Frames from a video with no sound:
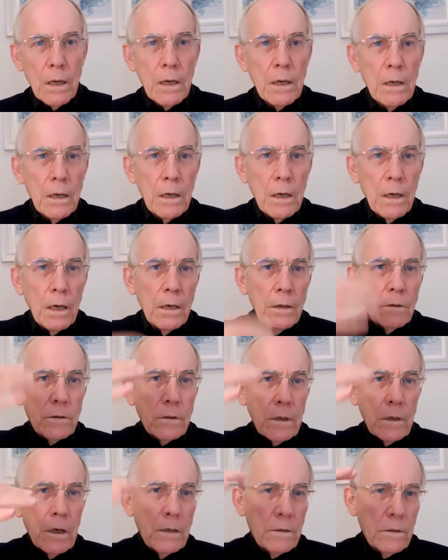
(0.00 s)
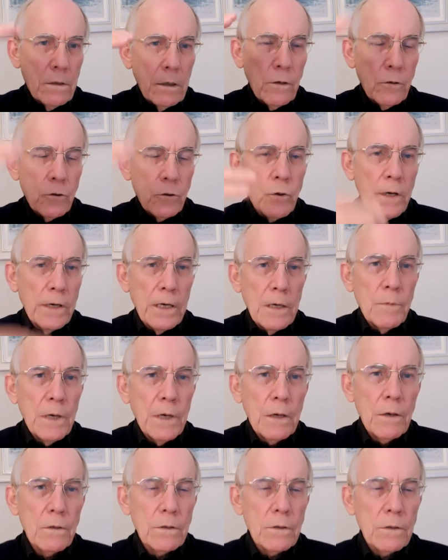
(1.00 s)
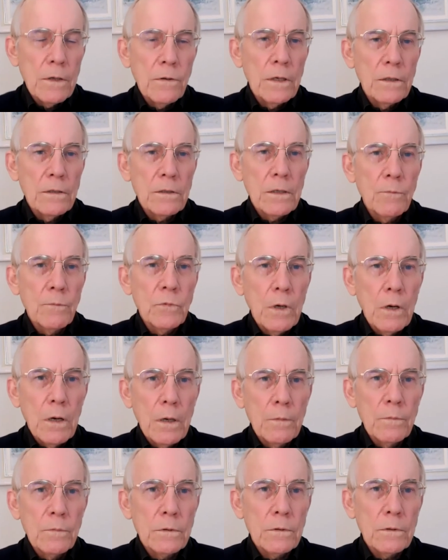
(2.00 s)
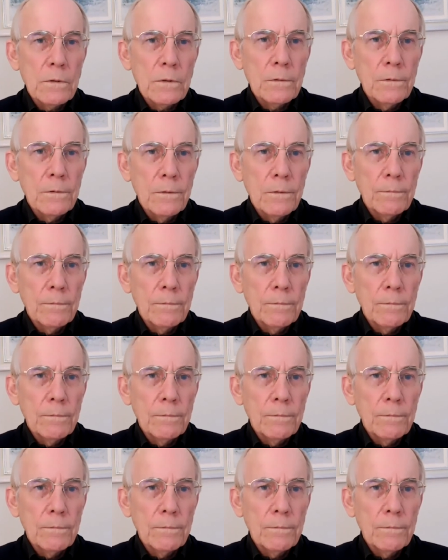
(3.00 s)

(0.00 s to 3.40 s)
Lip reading: is a little tricky, because I think sometimes